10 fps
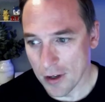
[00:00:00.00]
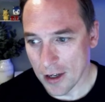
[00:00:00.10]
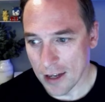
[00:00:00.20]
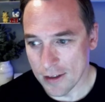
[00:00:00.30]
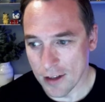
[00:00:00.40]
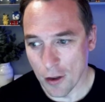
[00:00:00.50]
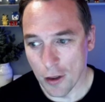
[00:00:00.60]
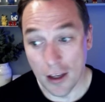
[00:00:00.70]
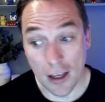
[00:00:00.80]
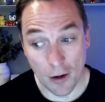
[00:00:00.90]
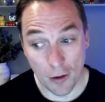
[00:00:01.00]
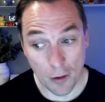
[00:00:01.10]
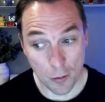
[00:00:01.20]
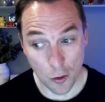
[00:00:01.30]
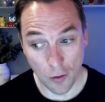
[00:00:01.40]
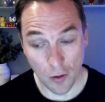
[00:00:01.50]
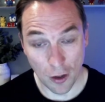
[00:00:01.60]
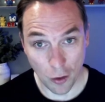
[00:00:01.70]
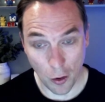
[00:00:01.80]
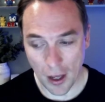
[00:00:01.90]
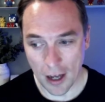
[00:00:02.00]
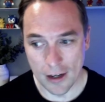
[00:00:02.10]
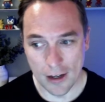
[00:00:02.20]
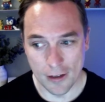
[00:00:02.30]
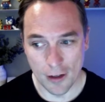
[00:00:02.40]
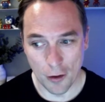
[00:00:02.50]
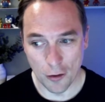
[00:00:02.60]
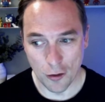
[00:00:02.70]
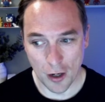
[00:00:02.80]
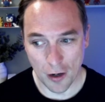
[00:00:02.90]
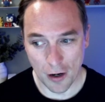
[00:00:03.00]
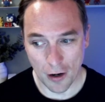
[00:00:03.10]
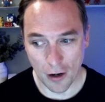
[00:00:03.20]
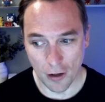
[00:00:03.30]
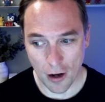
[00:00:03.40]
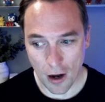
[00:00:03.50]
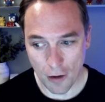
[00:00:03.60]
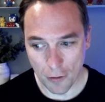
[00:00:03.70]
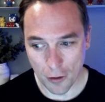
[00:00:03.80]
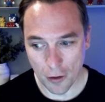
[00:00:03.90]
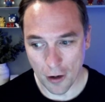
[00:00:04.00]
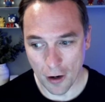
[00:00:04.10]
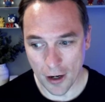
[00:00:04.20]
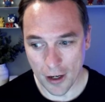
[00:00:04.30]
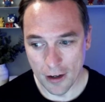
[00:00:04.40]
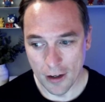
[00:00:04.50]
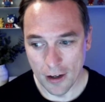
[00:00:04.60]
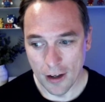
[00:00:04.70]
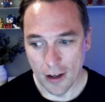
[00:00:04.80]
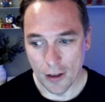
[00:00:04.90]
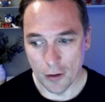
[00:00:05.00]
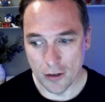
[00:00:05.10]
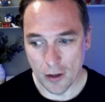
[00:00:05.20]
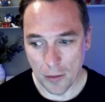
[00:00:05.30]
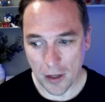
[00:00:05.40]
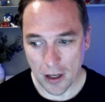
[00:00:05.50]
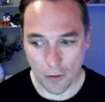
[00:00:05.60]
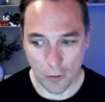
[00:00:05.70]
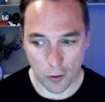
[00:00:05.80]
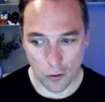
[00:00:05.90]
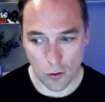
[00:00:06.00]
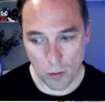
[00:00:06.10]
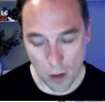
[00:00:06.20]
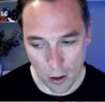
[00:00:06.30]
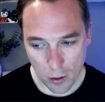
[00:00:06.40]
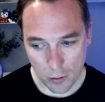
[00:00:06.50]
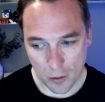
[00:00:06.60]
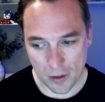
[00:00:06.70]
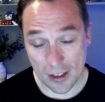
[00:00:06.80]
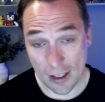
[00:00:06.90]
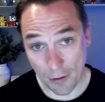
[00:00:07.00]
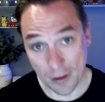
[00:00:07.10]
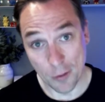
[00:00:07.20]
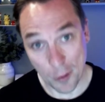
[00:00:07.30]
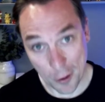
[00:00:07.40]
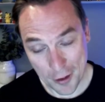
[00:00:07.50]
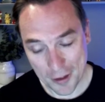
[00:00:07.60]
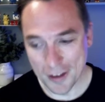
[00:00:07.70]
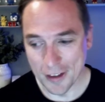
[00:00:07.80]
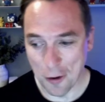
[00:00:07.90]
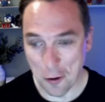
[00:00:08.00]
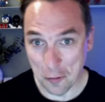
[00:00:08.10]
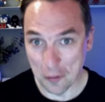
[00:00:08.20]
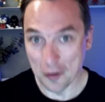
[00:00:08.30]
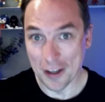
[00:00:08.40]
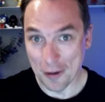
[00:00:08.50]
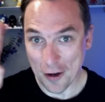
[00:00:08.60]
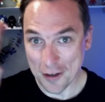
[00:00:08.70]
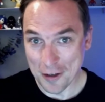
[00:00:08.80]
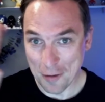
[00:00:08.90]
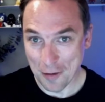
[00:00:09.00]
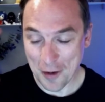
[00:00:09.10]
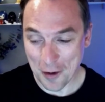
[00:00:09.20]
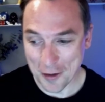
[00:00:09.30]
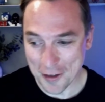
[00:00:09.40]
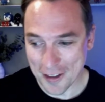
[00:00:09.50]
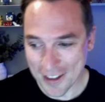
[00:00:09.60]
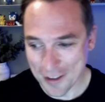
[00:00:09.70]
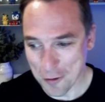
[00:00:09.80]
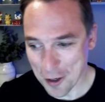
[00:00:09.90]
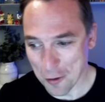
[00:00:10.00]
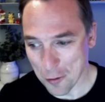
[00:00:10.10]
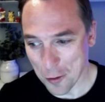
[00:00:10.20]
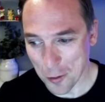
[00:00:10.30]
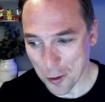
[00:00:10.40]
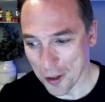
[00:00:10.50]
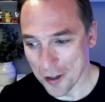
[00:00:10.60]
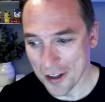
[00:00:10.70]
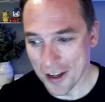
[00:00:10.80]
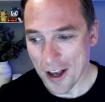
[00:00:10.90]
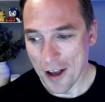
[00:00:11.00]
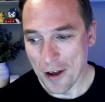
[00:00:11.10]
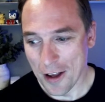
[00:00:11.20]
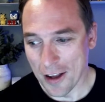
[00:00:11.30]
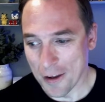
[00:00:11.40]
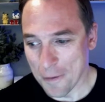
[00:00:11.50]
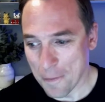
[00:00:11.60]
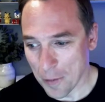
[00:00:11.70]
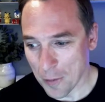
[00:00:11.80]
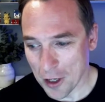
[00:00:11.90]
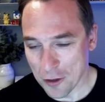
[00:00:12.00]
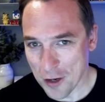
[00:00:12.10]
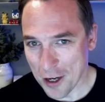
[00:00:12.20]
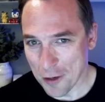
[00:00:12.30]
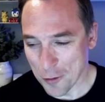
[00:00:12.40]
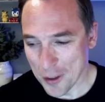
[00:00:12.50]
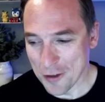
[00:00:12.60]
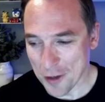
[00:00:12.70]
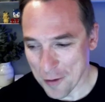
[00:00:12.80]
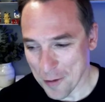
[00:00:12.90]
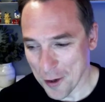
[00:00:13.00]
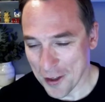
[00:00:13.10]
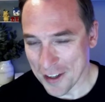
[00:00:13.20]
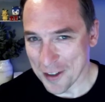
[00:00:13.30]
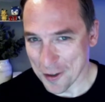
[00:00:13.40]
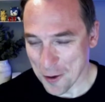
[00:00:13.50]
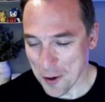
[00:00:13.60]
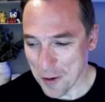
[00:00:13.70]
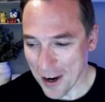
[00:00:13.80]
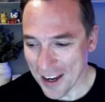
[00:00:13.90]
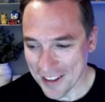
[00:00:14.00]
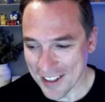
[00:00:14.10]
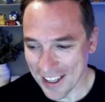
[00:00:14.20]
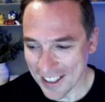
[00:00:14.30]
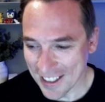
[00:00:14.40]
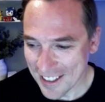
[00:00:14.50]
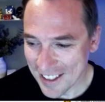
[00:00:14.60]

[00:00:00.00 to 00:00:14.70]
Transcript: It has another thing here, move. I'll show you that. It has another trigger here called offer. All right. There's something here for tomorrow. We'll see if this works. Hopefully, crossing my fingers, this trigger will work. But I'll try to re-trigger more things, and I'll show you why in a second.